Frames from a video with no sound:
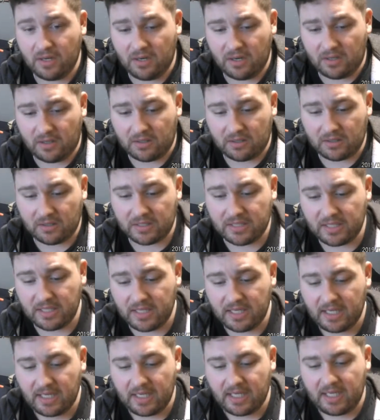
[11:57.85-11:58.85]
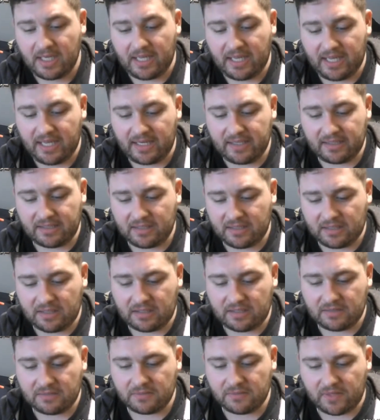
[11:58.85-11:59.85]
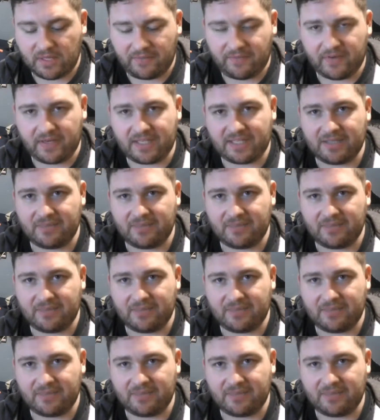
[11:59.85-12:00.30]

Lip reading: arc. And I forgot to